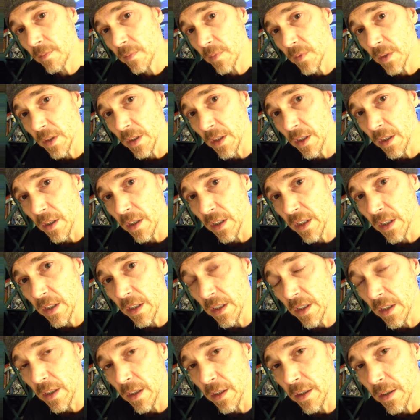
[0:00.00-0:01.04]

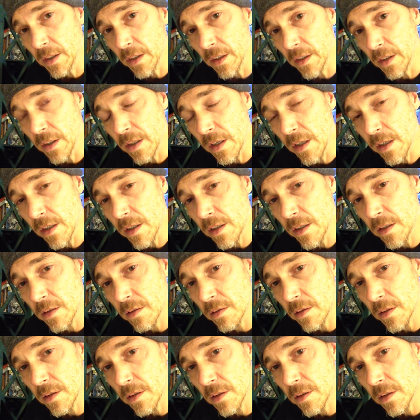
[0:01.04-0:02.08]

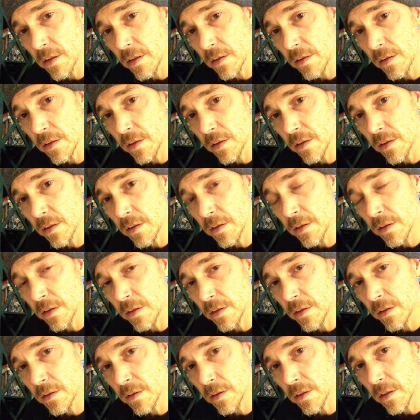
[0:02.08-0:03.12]

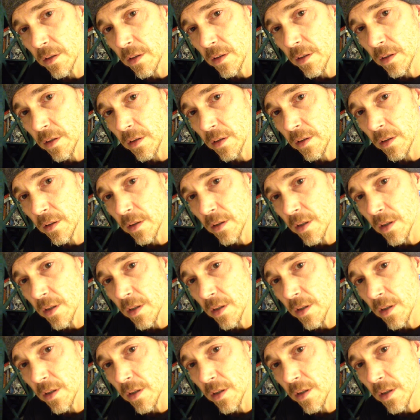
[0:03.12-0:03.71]
Nobody speaks.